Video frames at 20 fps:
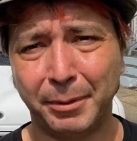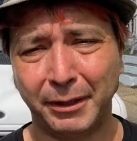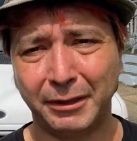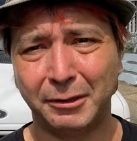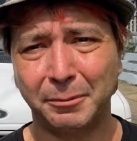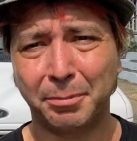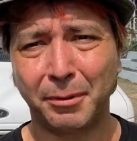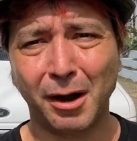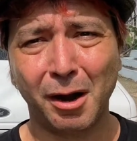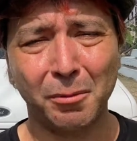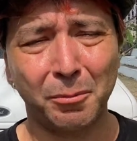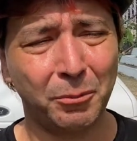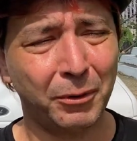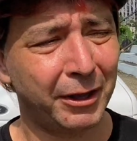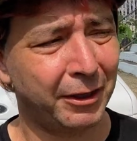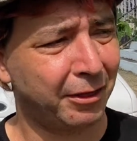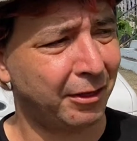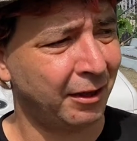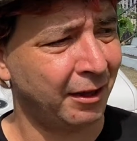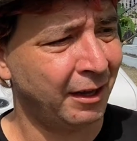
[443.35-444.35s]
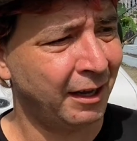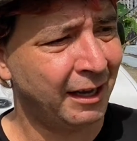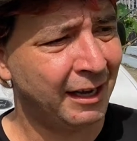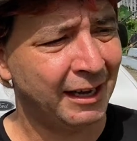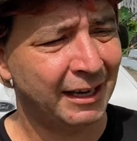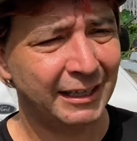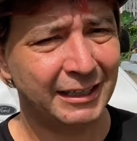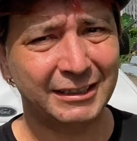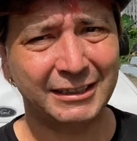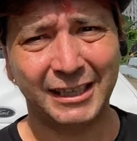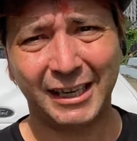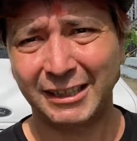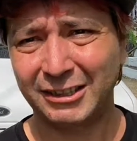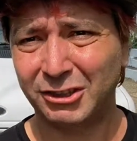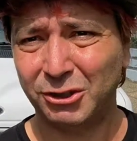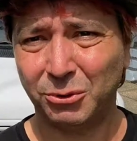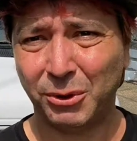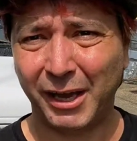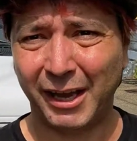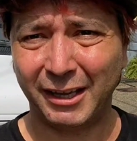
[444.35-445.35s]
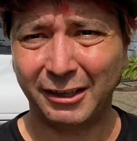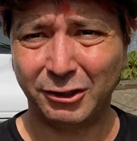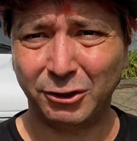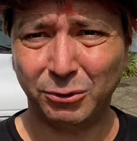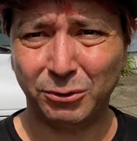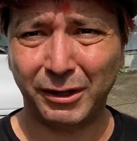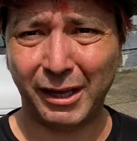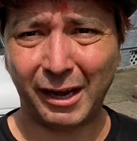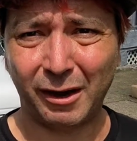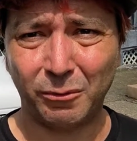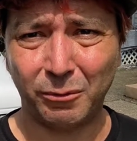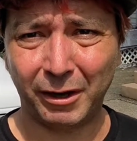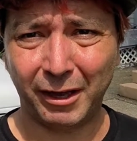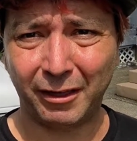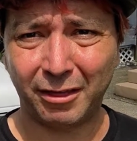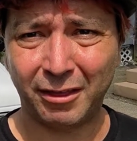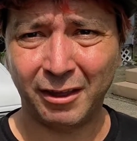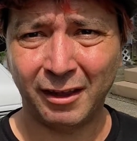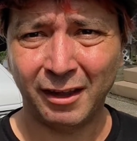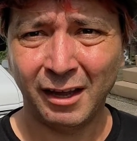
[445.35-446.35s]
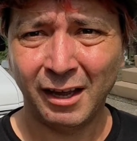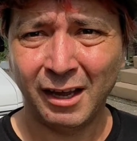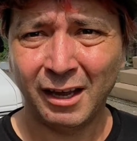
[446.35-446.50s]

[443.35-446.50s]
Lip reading: But the problem with cassettes, you can't do that with.